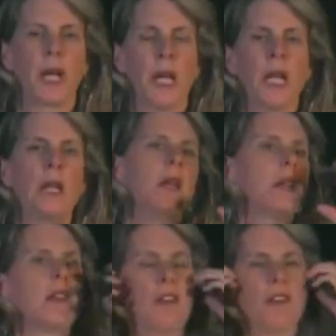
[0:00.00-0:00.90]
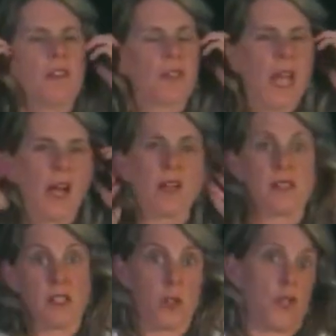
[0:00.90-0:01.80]
it in, even if, because
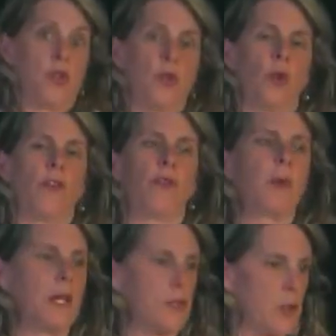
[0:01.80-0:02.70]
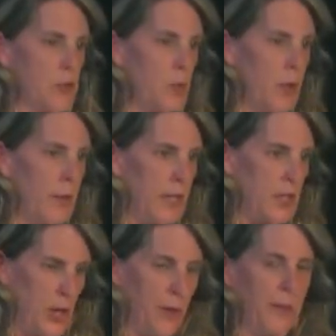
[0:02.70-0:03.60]
this was a new world for me, so I just wanted to make
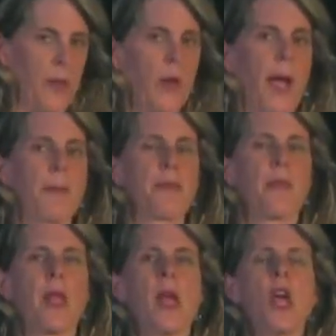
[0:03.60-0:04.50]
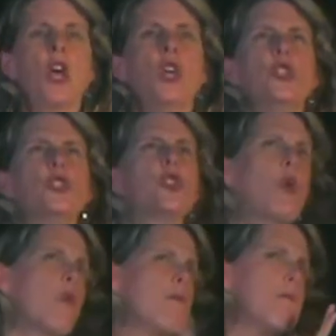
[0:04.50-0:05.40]
sure. Okay,
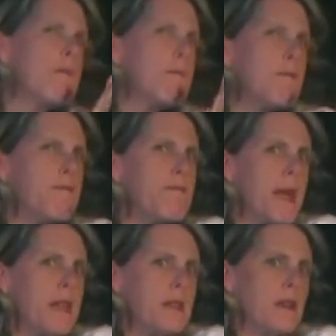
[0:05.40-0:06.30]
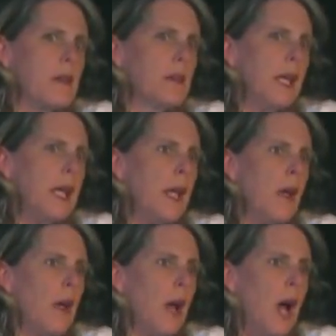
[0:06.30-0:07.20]
so
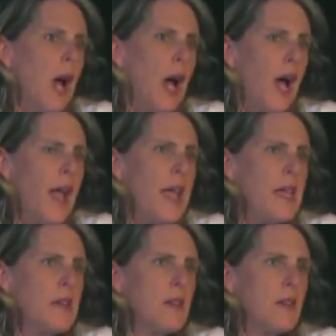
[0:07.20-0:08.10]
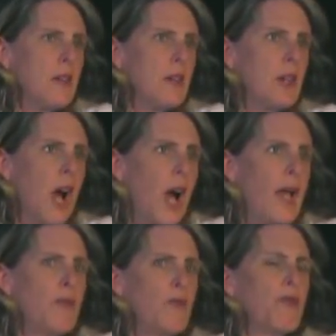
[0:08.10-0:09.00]
basically, I
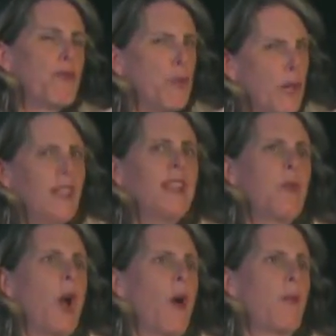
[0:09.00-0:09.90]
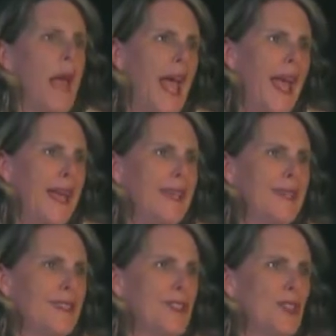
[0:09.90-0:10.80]
got really well
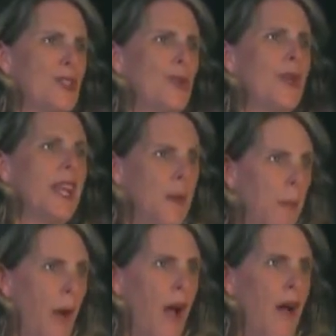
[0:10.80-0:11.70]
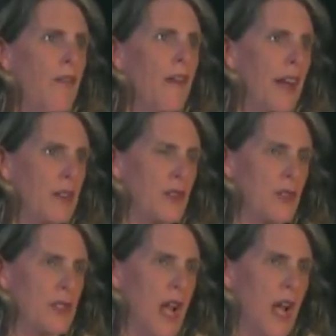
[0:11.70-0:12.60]
paid to do an improv
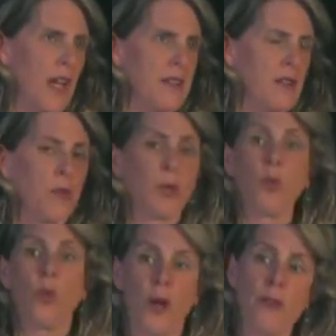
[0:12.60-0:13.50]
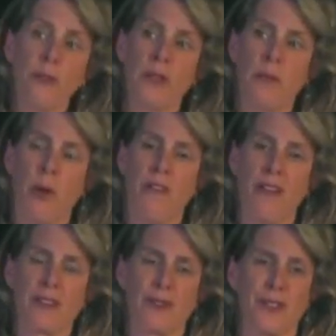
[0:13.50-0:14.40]
exercise, a really wonderful improv
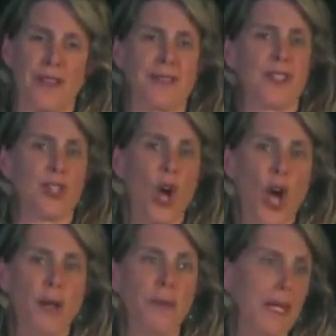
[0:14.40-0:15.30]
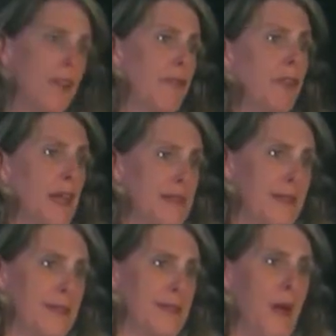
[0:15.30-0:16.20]
exercise that taught meaningful
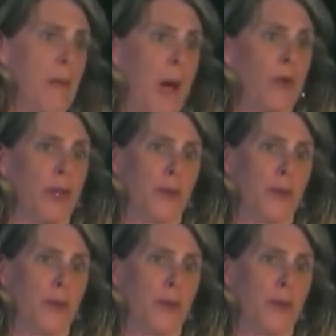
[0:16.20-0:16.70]
lessons about